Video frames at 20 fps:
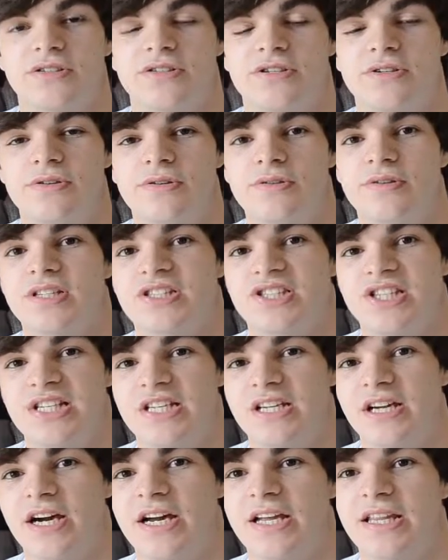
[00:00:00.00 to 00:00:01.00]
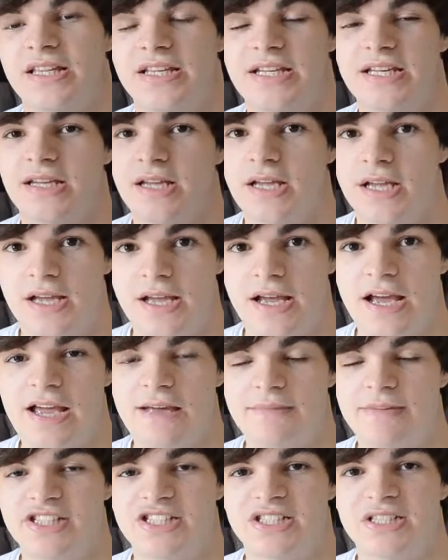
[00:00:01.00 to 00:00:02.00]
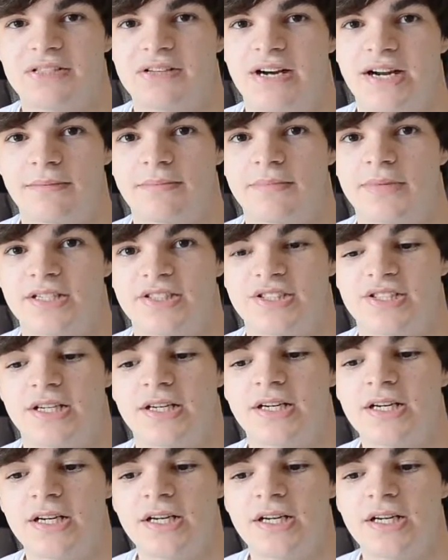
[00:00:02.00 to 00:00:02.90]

to the CDI and the ABC Dragon Buster.